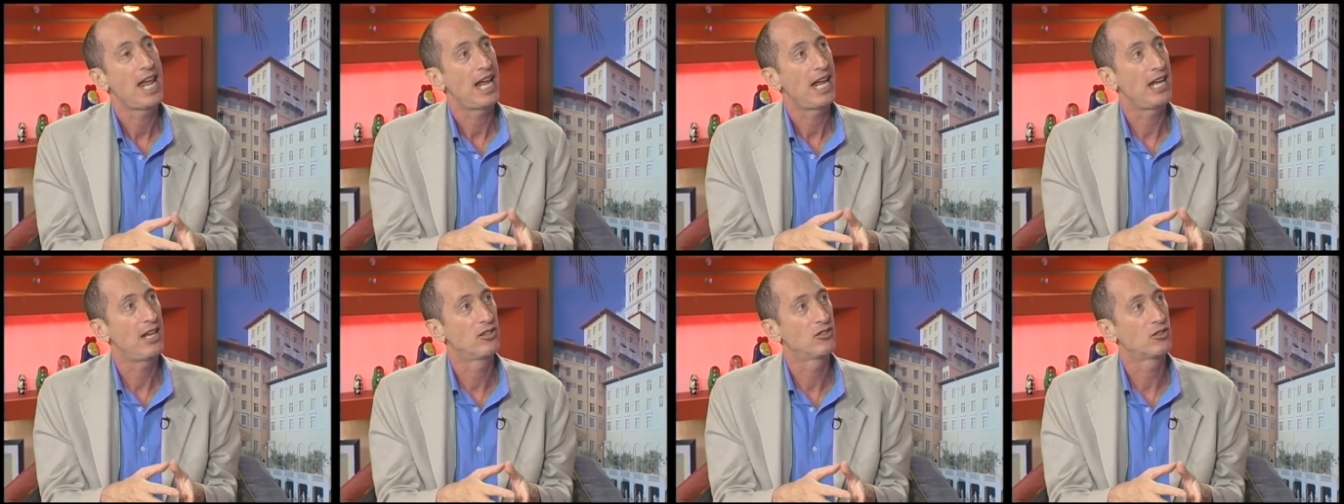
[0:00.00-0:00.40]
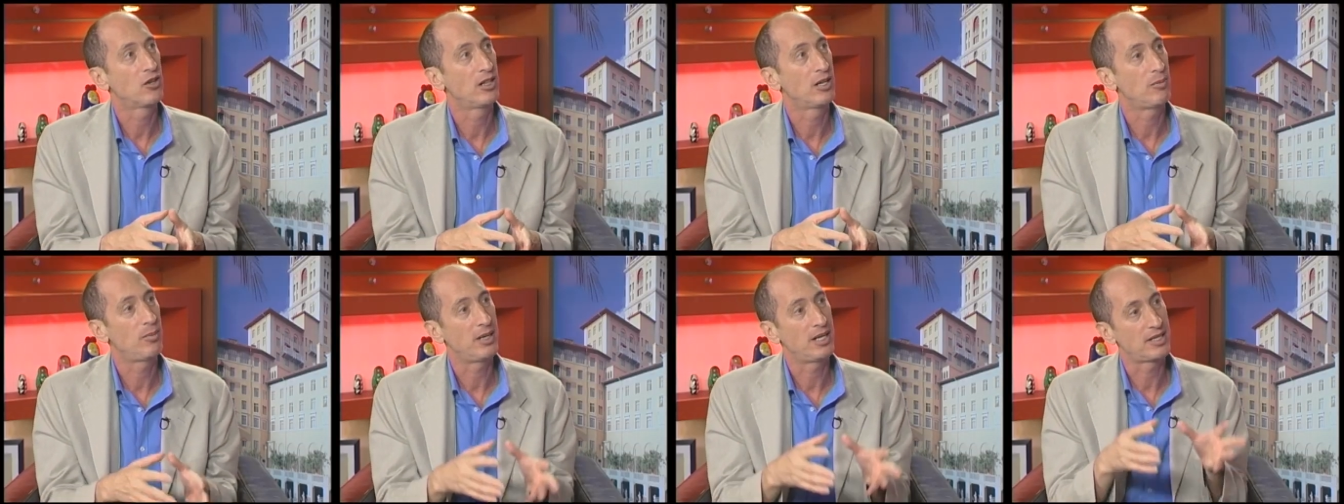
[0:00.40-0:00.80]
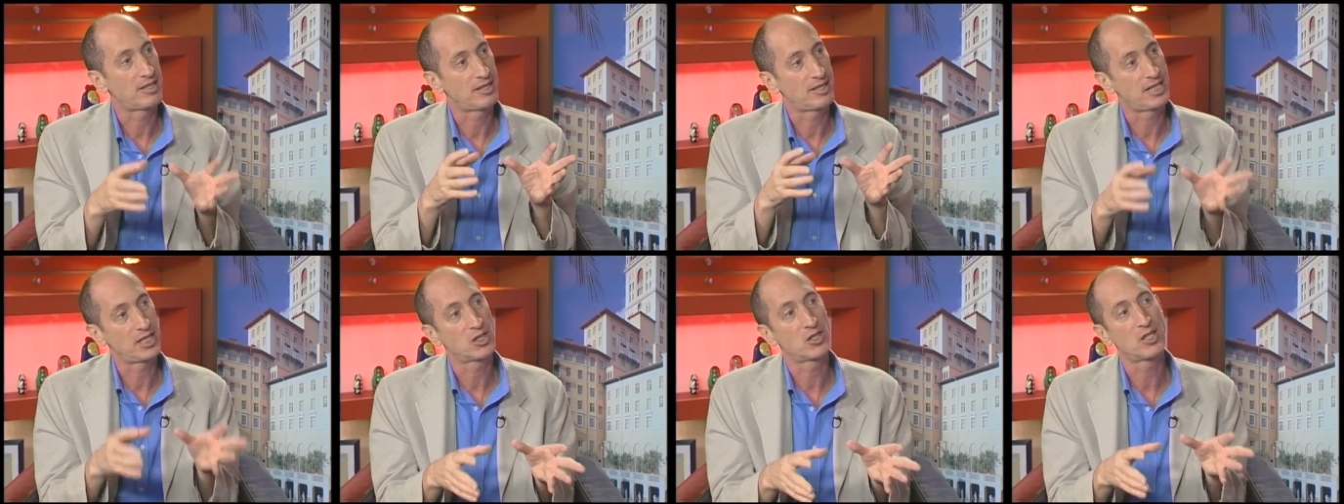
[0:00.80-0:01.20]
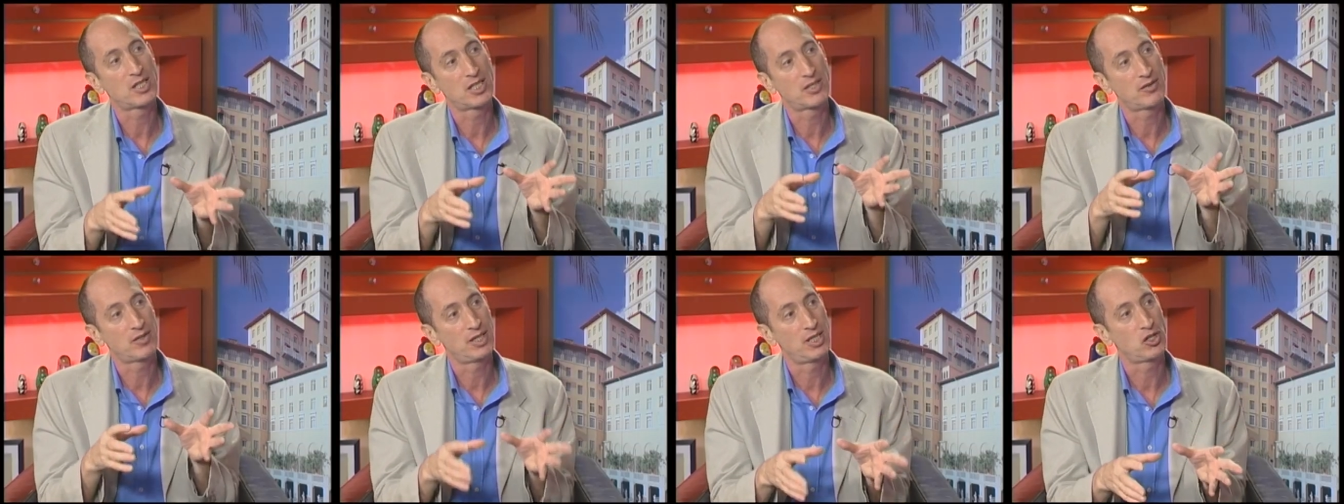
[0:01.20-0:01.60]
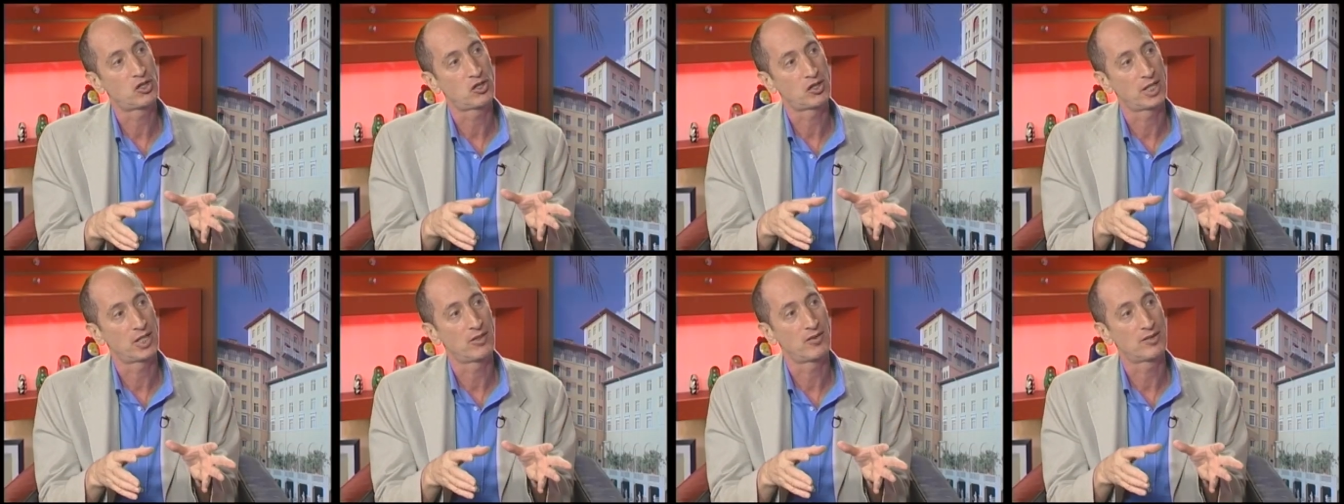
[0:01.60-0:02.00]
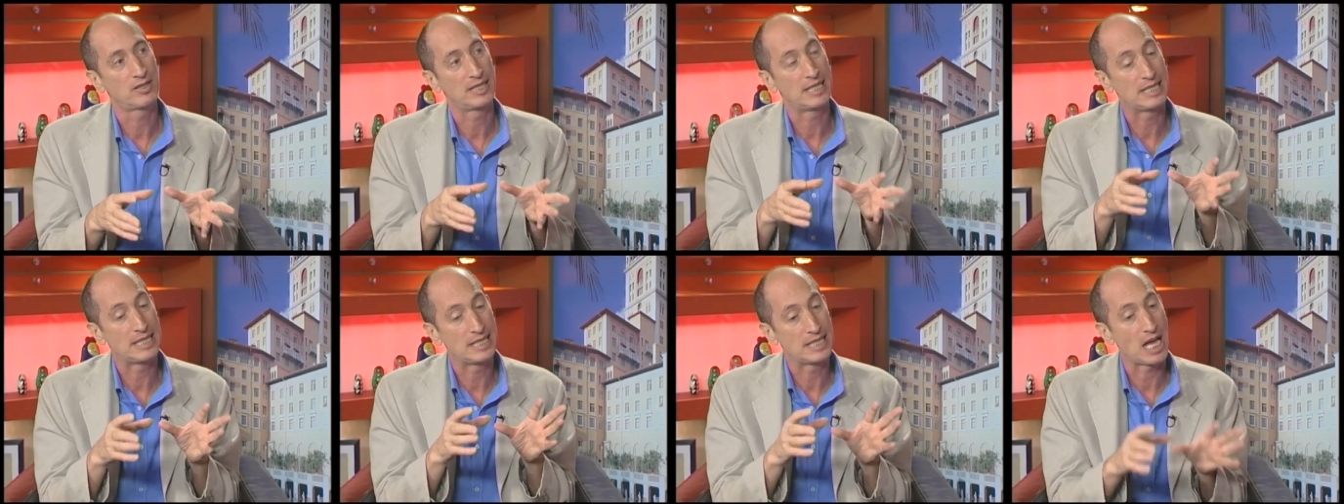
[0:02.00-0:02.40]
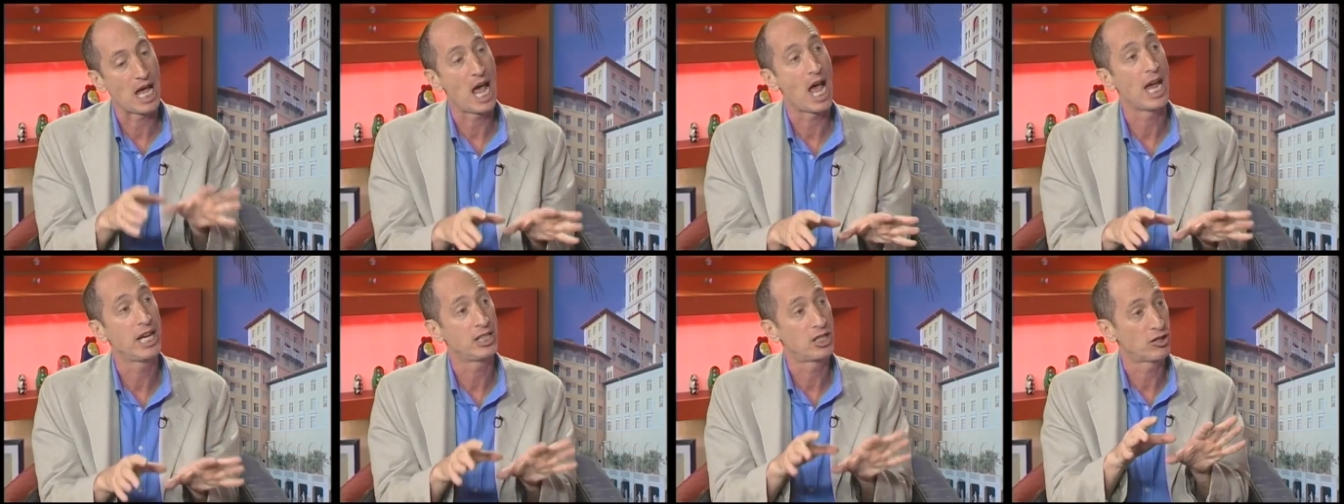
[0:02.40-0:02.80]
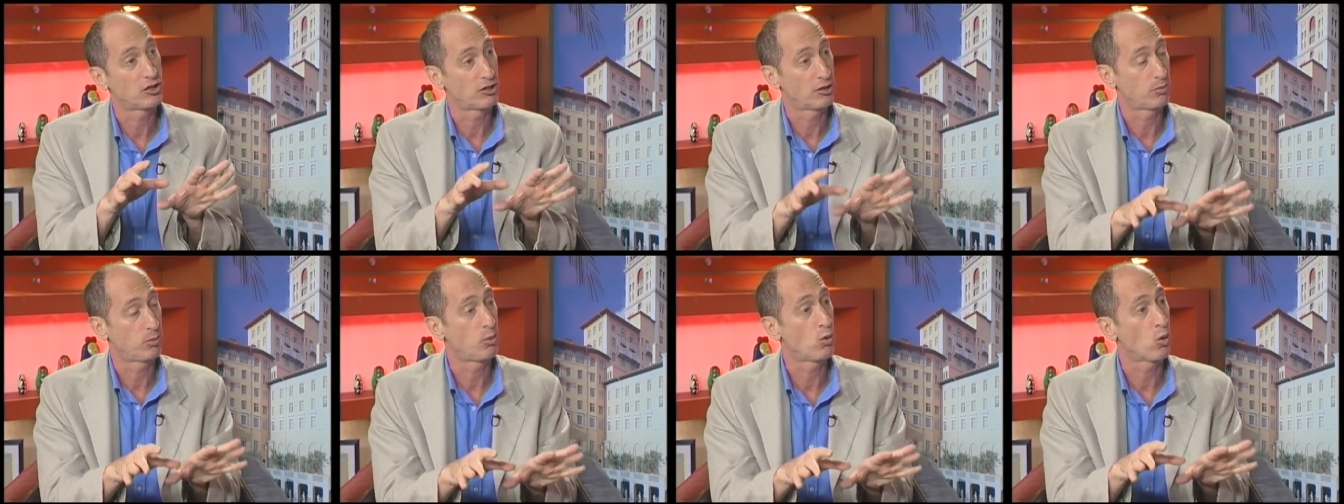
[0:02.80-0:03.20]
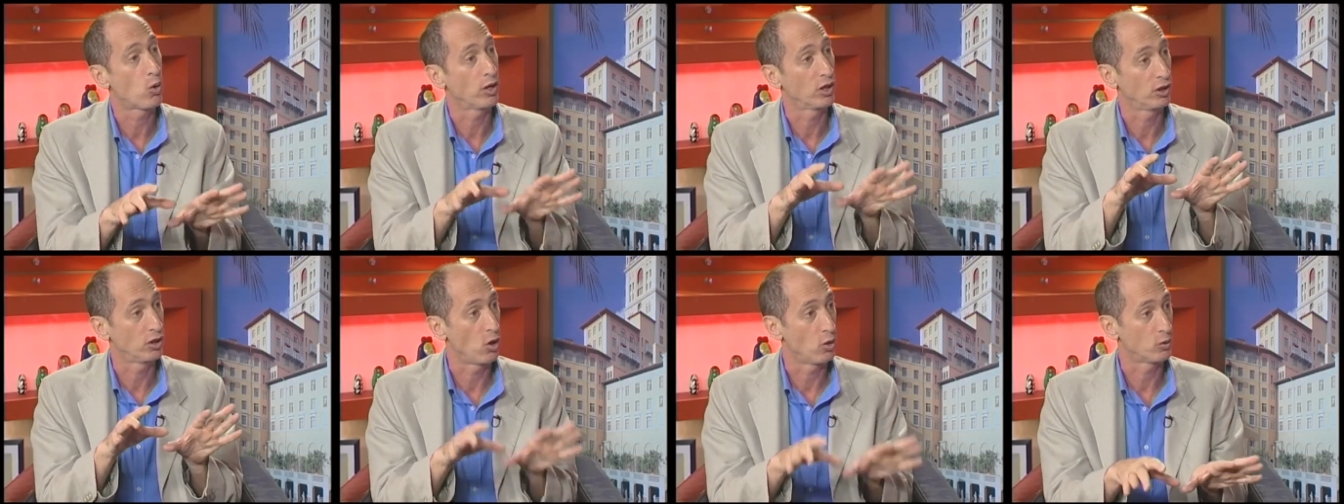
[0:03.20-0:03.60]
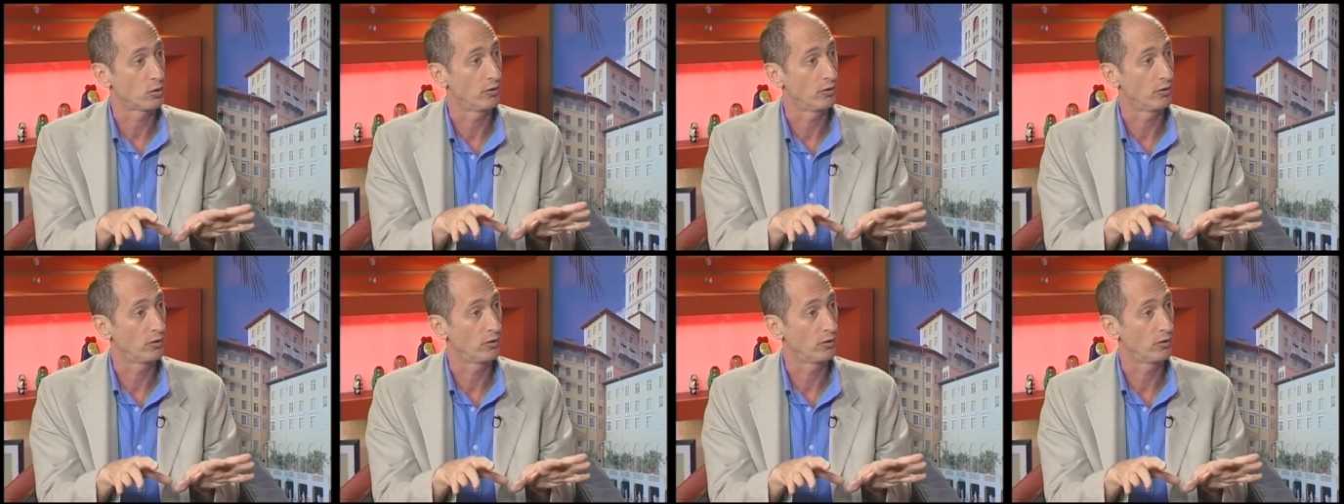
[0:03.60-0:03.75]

is going to be a series of initiatives designed to support local